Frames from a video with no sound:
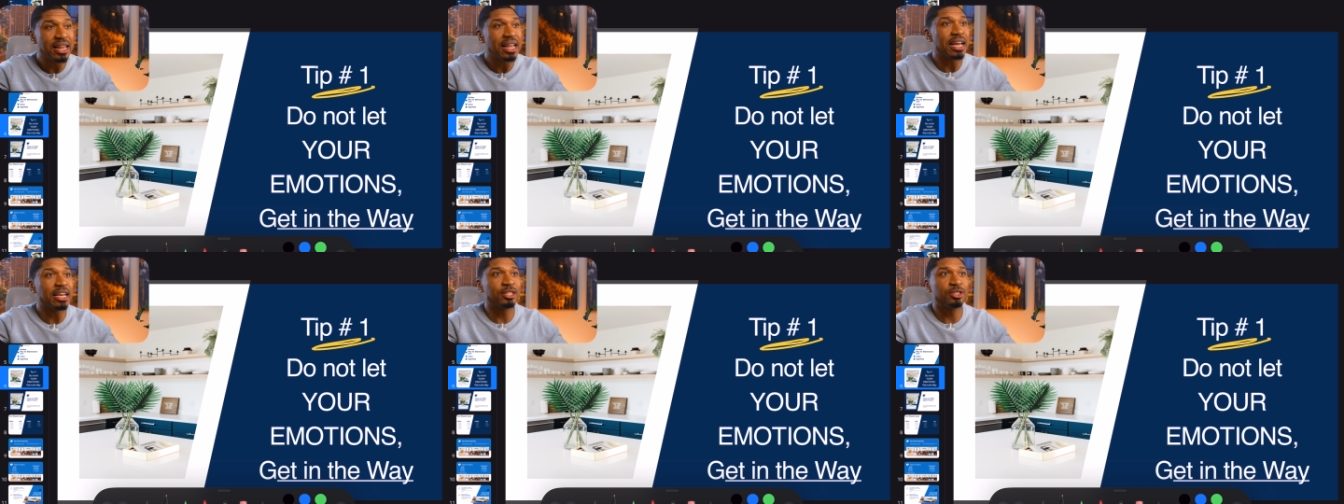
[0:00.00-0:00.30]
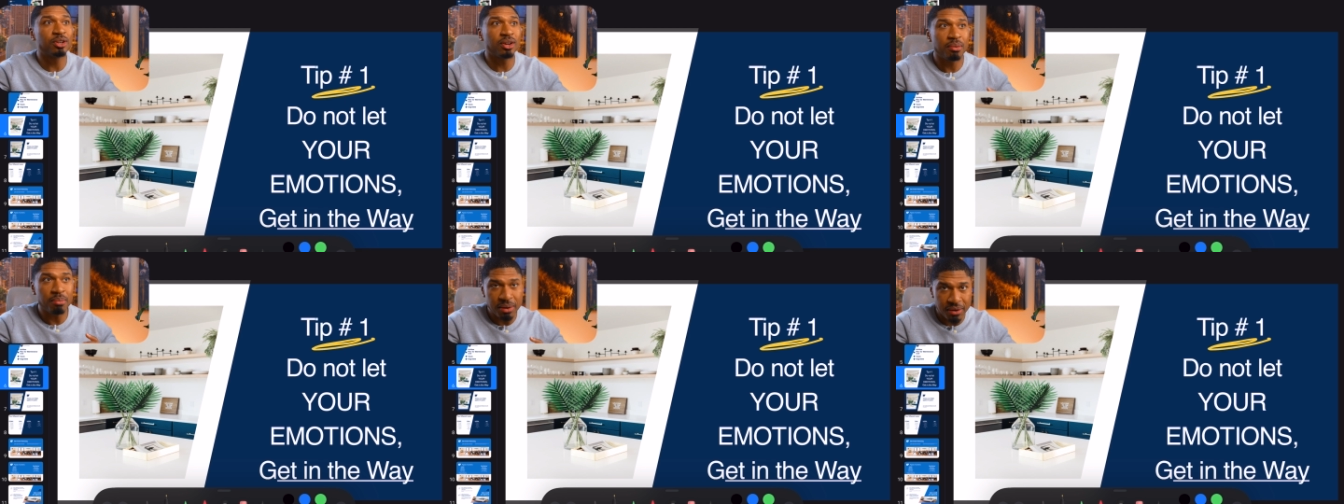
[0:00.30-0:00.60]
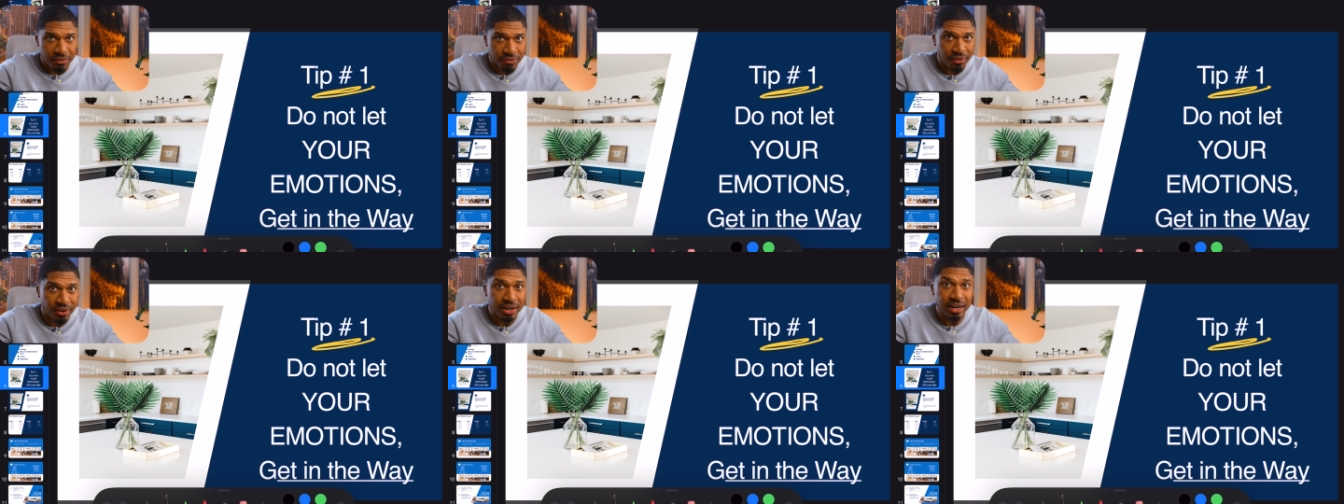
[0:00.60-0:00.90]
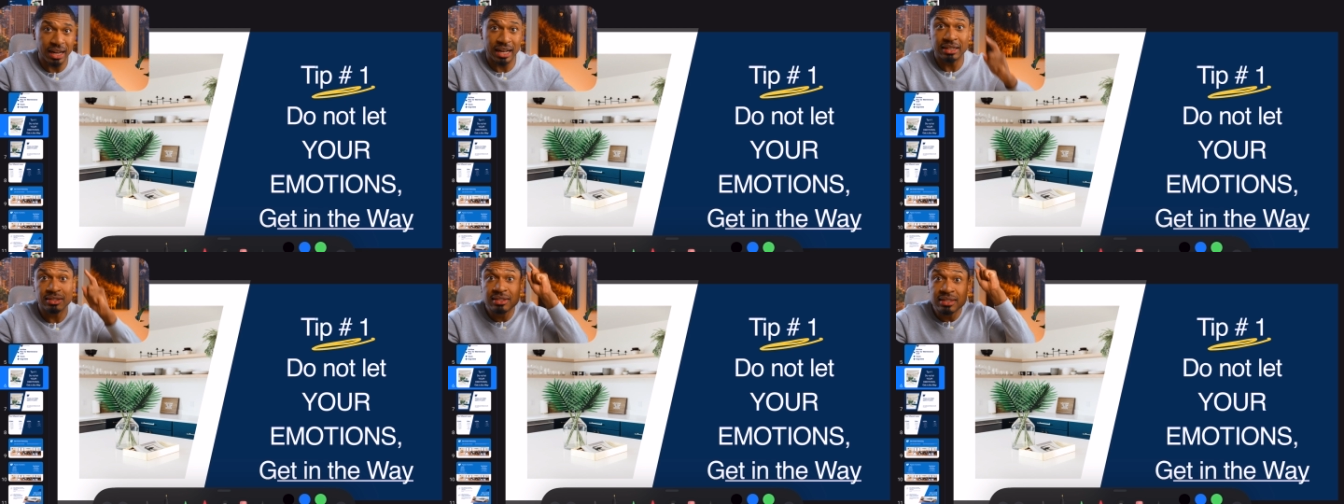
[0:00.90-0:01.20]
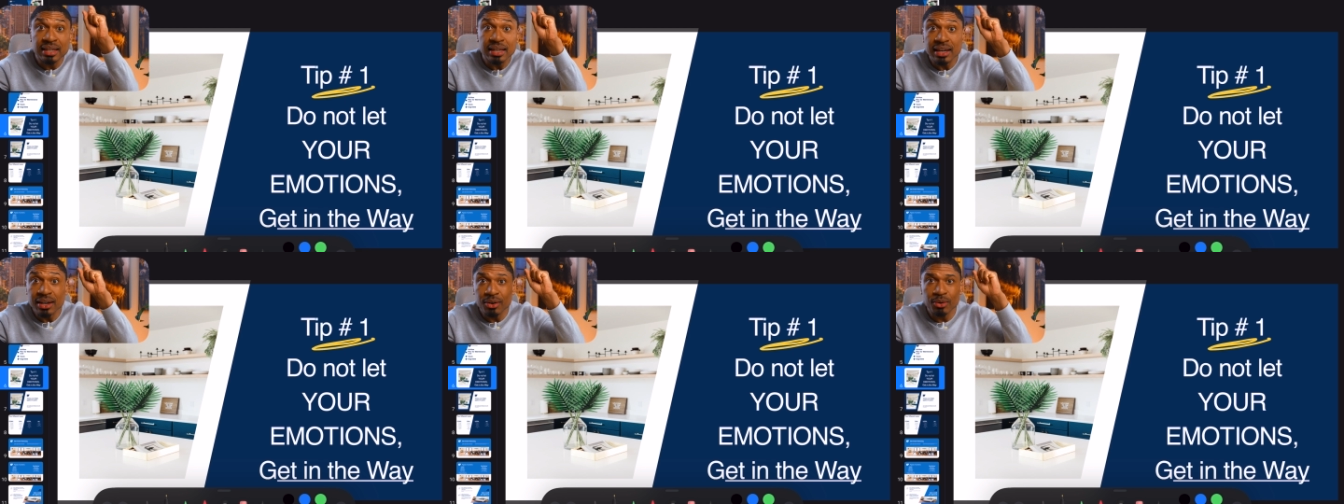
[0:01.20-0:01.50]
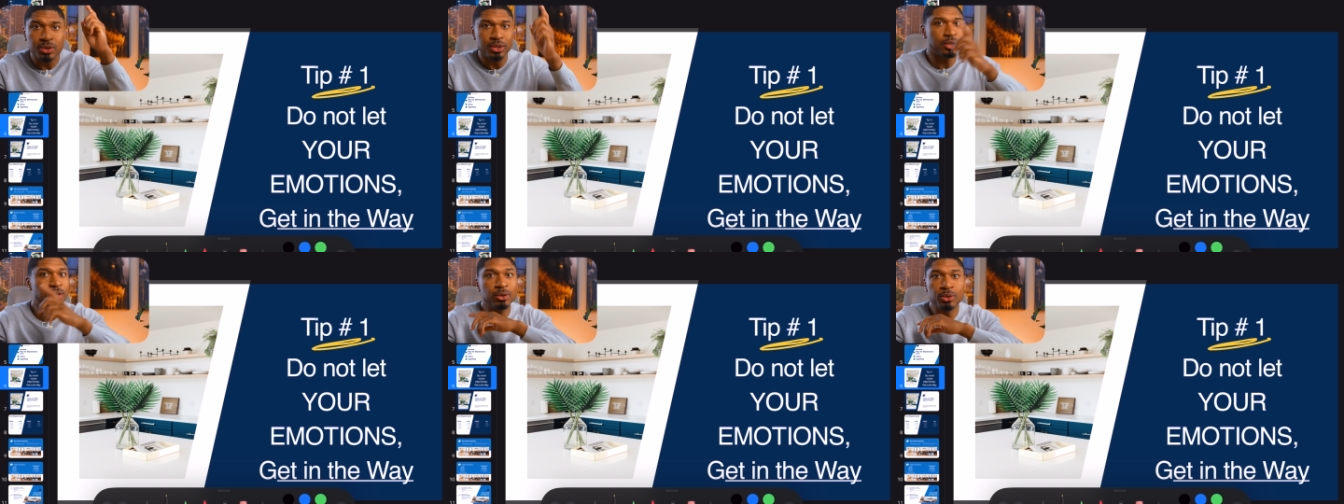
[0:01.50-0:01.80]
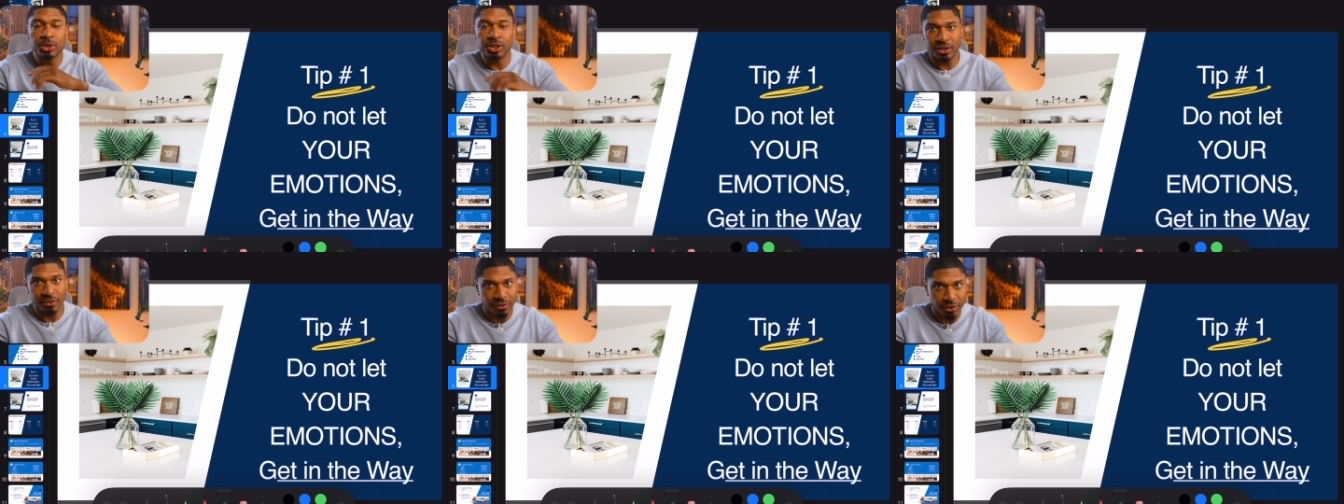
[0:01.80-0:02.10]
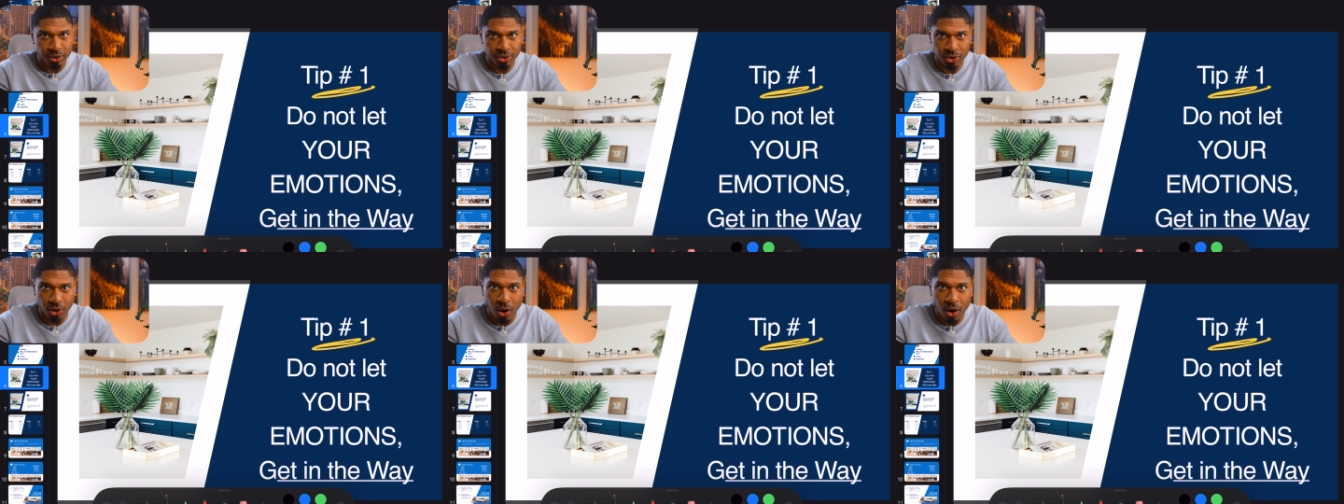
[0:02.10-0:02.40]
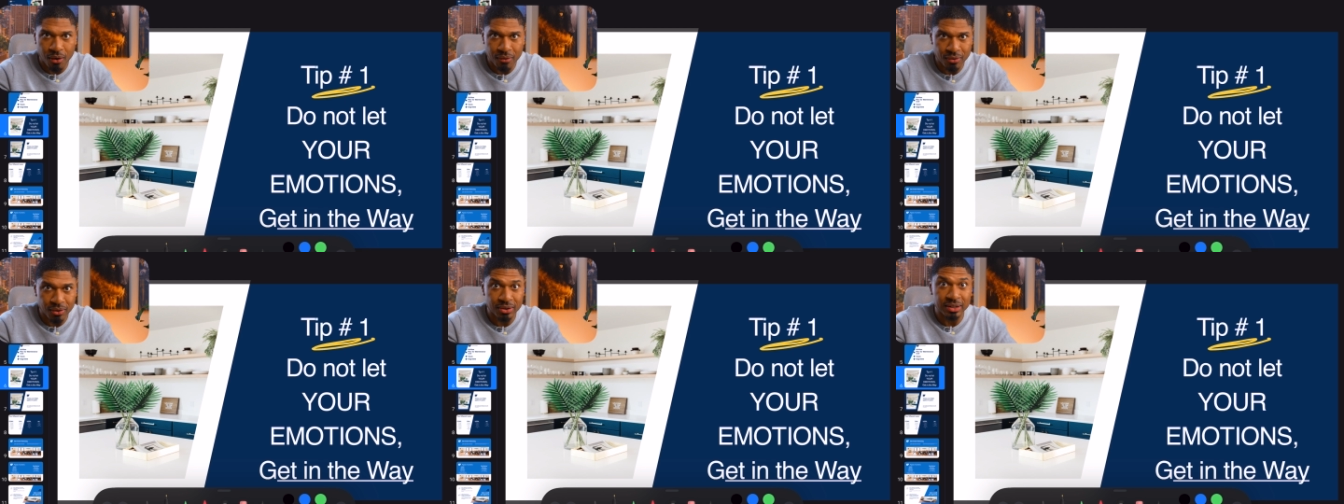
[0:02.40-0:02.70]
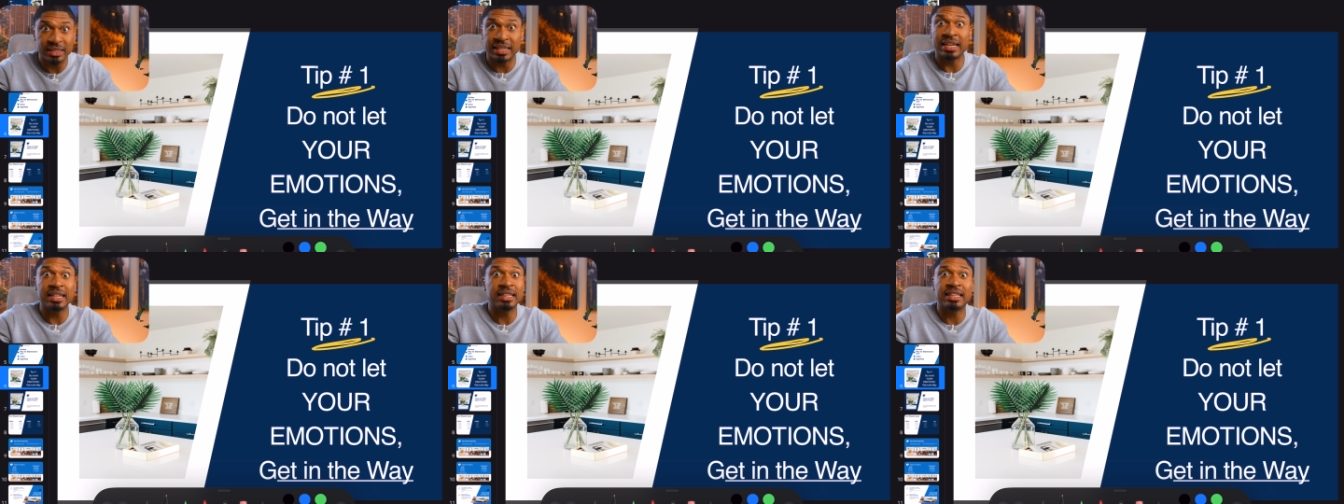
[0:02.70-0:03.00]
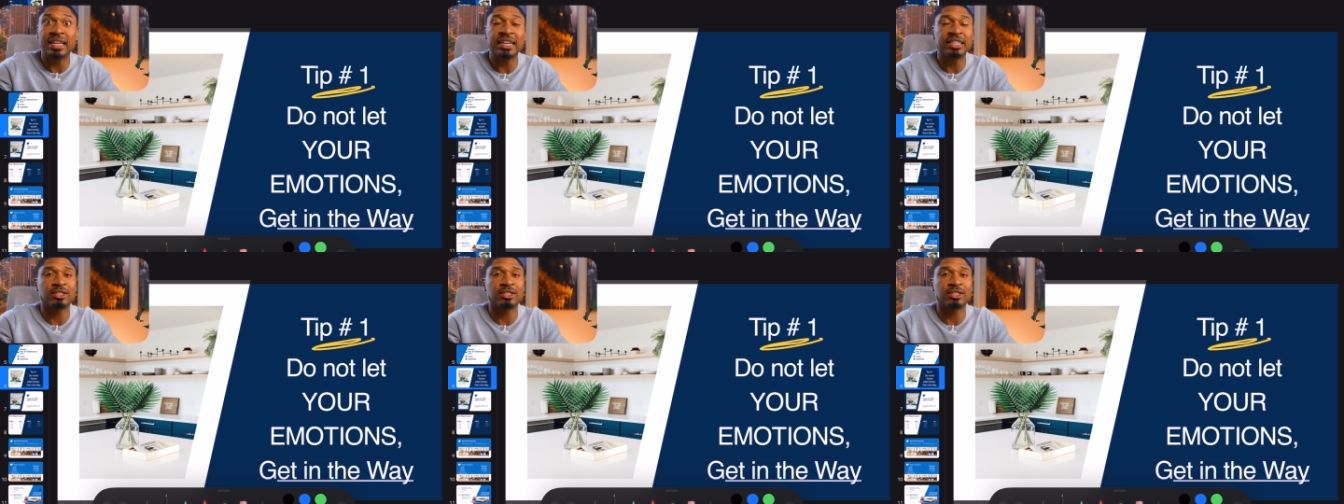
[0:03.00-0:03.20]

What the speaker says: It's gonna be fun until you lose your first offer. Then